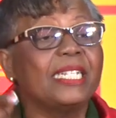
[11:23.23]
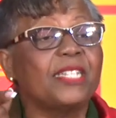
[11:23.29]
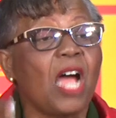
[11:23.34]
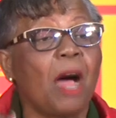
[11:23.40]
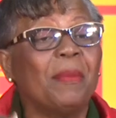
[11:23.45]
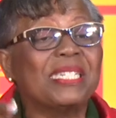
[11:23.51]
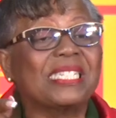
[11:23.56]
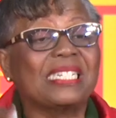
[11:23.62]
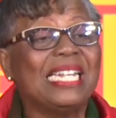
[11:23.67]

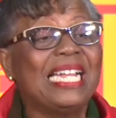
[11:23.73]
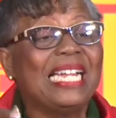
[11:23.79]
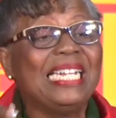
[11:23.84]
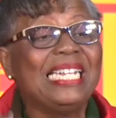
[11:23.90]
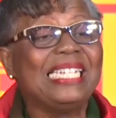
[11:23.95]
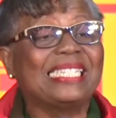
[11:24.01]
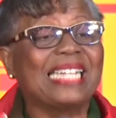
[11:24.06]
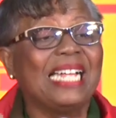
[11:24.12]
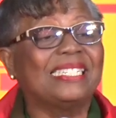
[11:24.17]
Thomas,
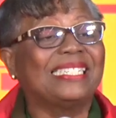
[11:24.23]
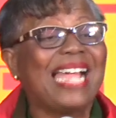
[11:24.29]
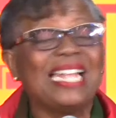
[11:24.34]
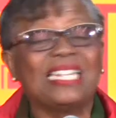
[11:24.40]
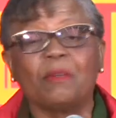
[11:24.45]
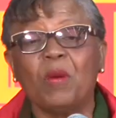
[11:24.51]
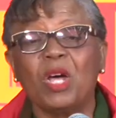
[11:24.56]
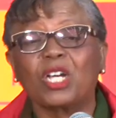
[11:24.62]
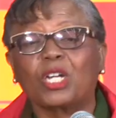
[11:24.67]
ladies and
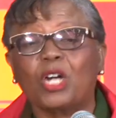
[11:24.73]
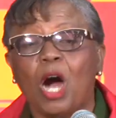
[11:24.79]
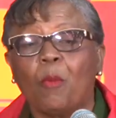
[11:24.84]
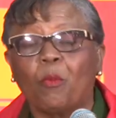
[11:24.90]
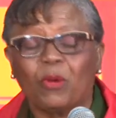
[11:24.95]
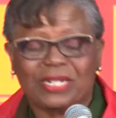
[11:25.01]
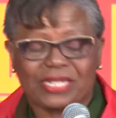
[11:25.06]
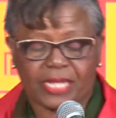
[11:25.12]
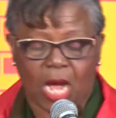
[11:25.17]
gentlemen,
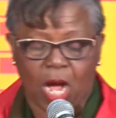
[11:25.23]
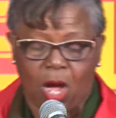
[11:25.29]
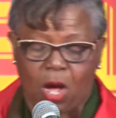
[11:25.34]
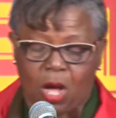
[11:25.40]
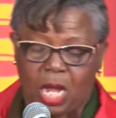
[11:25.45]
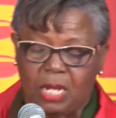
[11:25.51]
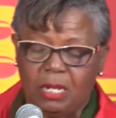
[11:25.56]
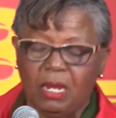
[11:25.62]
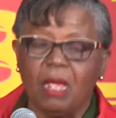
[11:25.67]
comrades
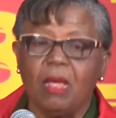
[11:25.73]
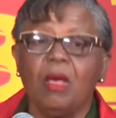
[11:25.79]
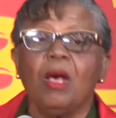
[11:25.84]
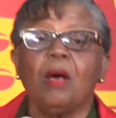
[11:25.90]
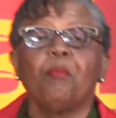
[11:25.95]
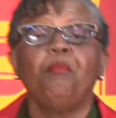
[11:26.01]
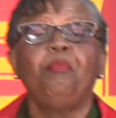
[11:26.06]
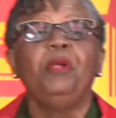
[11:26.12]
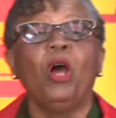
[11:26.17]
all.
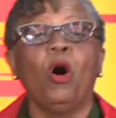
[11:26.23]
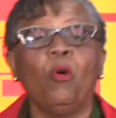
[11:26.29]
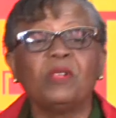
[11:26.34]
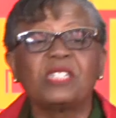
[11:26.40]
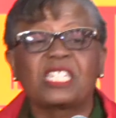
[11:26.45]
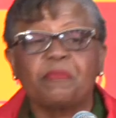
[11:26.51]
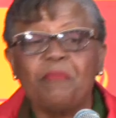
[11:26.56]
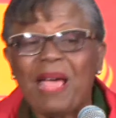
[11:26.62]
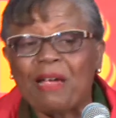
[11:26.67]

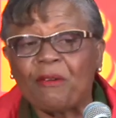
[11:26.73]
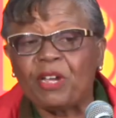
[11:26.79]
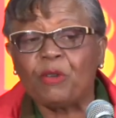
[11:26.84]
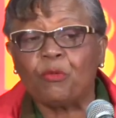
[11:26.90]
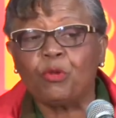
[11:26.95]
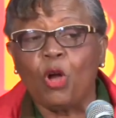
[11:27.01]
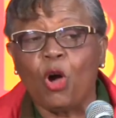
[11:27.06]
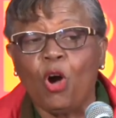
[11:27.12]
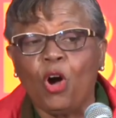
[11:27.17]
Bloomsbury
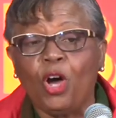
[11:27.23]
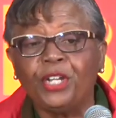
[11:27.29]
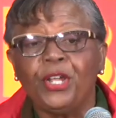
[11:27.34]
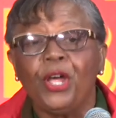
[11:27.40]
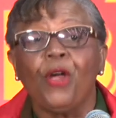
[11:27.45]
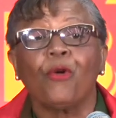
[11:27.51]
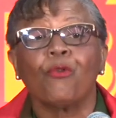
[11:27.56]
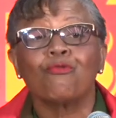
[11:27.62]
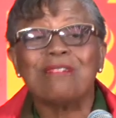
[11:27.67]
Road,
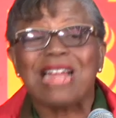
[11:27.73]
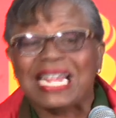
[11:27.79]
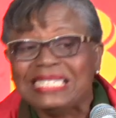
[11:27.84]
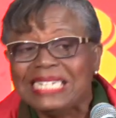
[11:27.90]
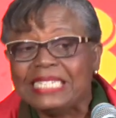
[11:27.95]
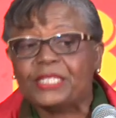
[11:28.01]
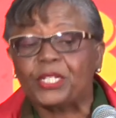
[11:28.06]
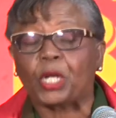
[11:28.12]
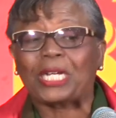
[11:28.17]

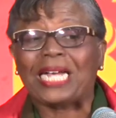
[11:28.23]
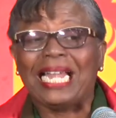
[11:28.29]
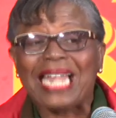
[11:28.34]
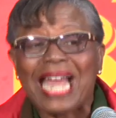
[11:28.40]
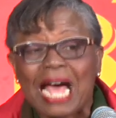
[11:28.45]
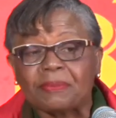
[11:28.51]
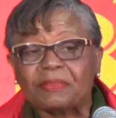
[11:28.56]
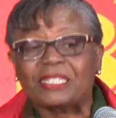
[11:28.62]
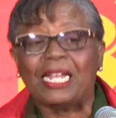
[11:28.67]
ready to
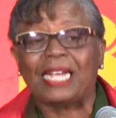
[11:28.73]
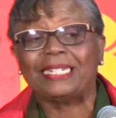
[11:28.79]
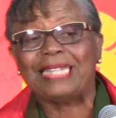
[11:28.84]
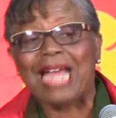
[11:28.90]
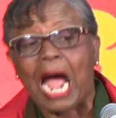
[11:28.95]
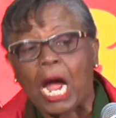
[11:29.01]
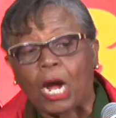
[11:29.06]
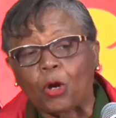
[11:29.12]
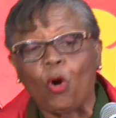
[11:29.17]
collapse like
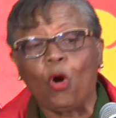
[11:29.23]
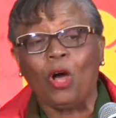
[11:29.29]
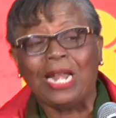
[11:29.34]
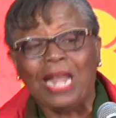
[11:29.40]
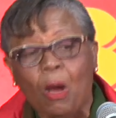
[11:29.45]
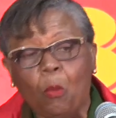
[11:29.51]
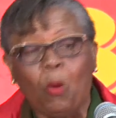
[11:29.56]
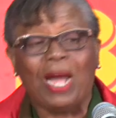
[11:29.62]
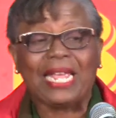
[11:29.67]
that hole
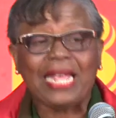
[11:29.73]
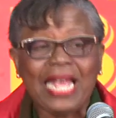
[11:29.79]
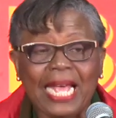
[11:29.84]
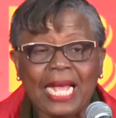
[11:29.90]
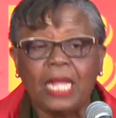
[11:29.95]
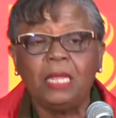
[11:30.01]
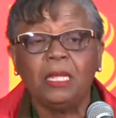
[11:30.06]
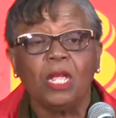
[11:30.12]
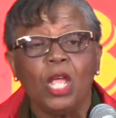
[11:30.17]
on White
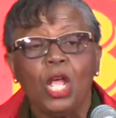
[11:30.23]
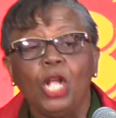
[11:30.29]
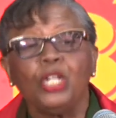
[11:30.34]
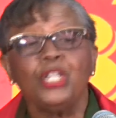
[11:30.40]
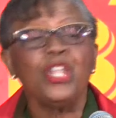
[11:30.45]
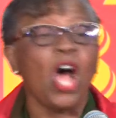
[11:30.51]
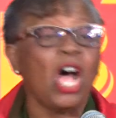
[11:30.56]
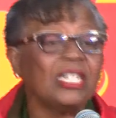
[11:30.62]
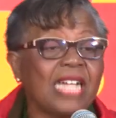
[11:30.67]
Hill.
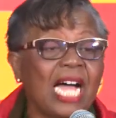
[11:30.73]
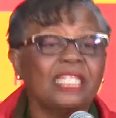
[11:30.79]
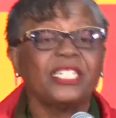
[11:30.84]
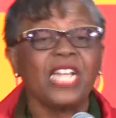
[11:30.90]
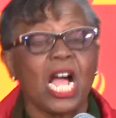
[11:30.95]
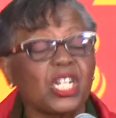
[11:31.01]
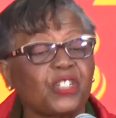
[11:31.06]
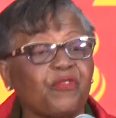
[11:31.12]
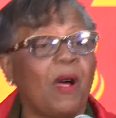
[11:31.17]
Not a
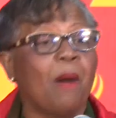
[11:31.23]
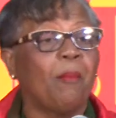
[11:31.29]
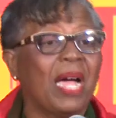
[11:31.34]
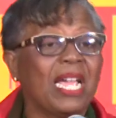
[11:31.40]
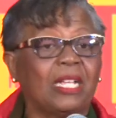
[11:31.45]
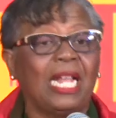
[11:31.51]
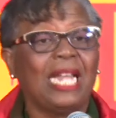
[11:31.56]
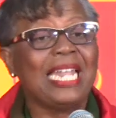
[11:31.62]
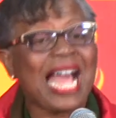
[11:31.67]
touch from
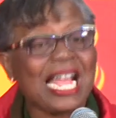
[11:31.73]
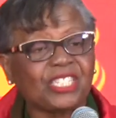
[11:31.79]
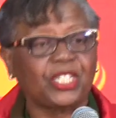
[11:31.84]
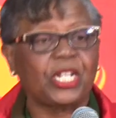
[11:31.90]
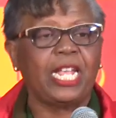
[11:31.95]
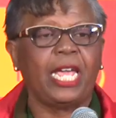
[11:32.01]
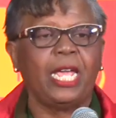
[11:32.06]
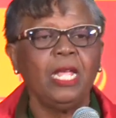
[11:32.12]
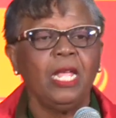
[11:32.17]
Michael
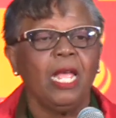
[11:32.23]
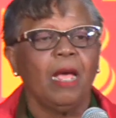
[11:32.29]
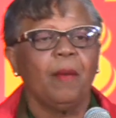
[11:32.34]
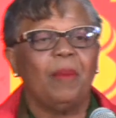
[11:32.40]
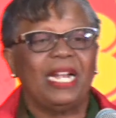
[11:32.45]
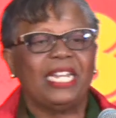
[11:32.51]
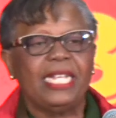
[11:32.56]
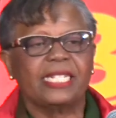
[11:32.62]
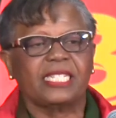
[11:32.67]
Lashley,
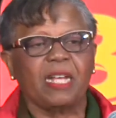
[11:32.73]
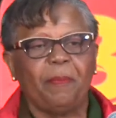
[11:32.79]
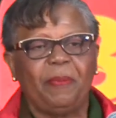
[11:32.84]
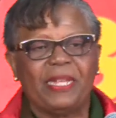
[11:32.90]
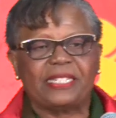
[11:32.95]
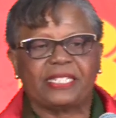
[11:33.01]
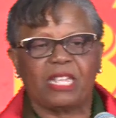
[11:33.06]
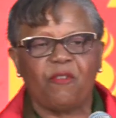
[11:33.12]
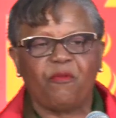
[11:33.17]
but he's up
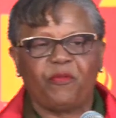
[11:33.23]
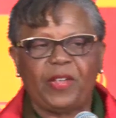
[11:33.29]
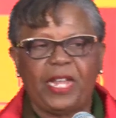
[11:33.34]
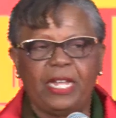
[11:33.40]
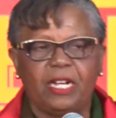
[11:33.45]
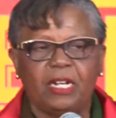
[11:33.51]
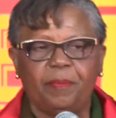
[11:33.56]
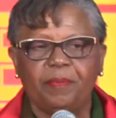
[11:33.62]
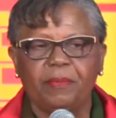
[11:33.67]
in St.
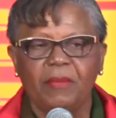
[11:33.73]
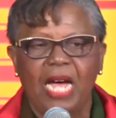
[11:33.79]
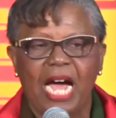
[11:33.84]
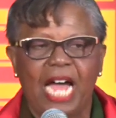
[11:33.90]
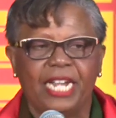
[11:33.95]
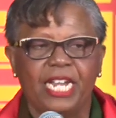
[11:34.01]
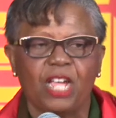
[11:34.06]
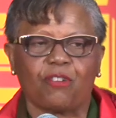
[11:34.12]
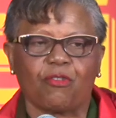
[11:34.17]
Philip
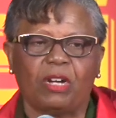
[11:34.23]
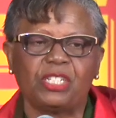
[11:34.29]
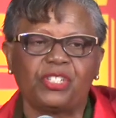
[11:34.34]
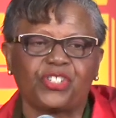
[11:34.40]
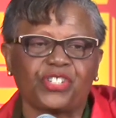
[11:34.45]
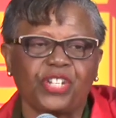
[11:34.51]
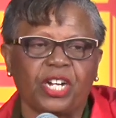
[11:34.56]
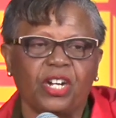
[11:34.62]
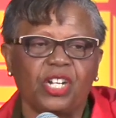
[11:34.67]
and in
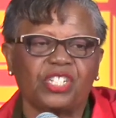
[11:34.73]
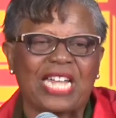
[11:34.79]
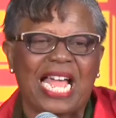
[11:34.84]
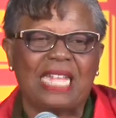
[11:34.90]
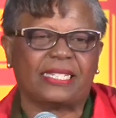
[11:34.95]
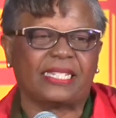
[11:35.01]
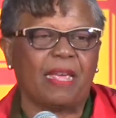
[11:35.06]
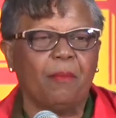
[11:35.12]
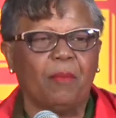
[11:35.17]
Christchurch
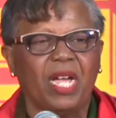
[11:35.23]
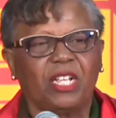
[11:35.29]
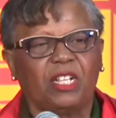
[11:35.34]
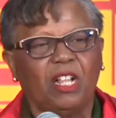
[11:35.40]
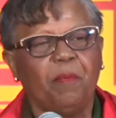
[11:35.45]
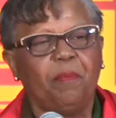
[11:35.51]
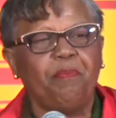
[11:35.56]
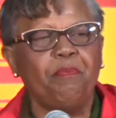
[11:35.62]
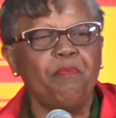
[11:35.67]
and St.
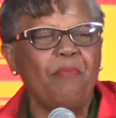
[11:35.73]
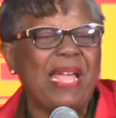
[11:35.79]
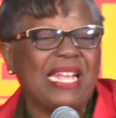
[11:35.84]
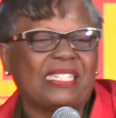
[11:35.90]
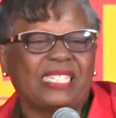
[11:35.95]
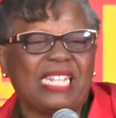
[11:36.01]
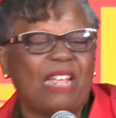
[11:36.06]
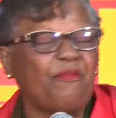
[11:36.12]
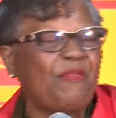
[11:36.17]
Michael
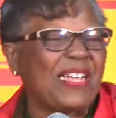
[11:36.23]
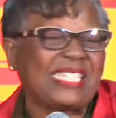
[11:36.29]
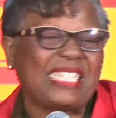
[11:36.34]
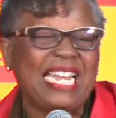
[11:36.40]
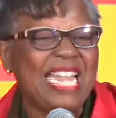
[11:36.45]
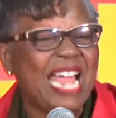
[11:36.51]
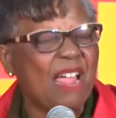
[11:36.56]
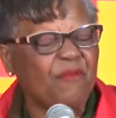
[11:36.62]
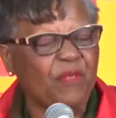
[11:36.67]

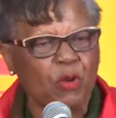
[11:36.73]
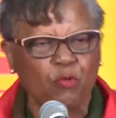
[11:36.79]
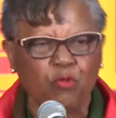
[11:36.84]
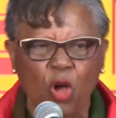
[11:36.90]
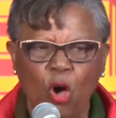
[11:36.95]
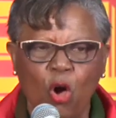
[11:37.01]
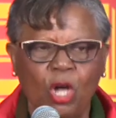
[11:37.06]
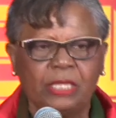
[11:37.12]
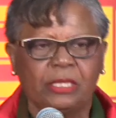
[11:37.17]
fixing every
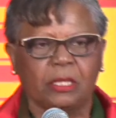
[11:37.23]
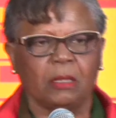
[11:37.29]
road.